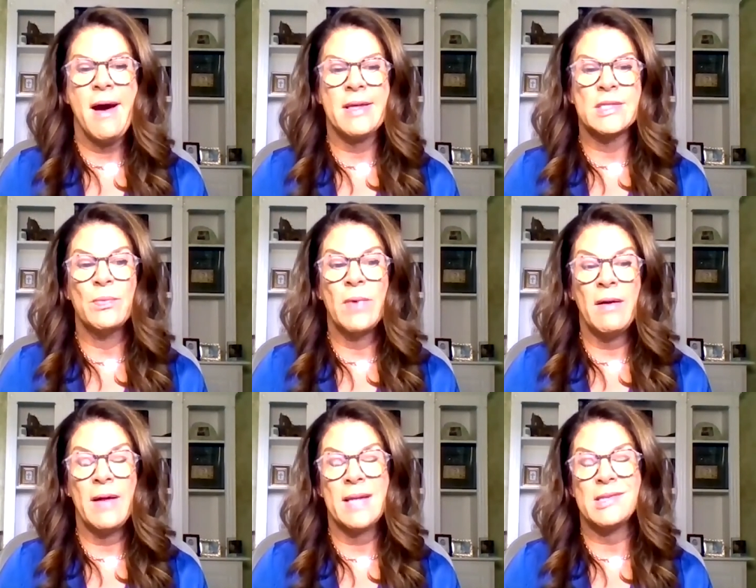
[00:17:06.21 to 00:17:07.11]
as
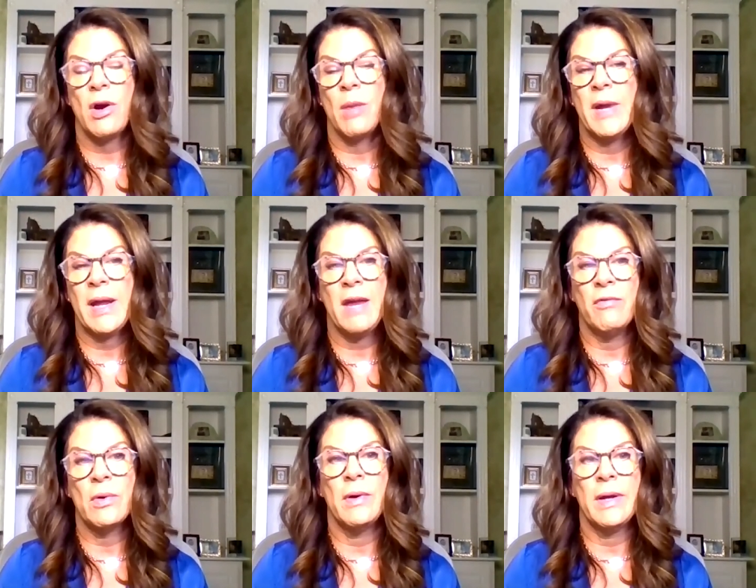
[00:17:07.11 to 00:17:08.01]
well as our
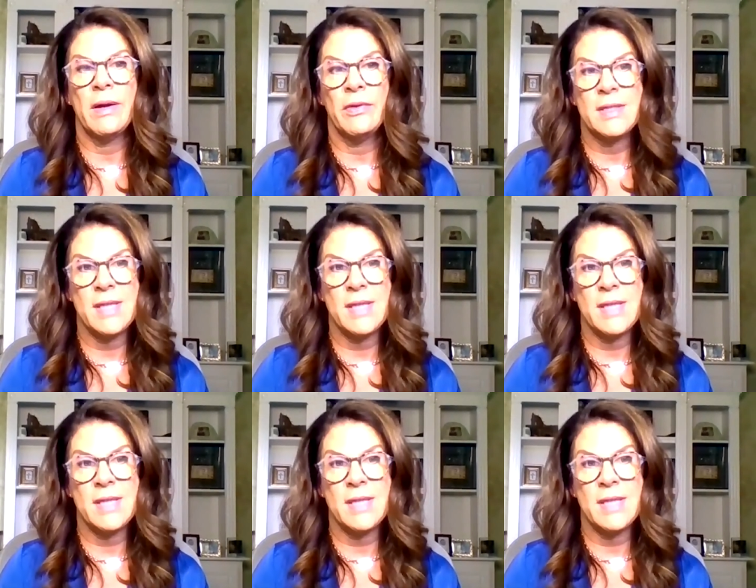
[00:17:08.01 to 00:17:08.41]
behavioral health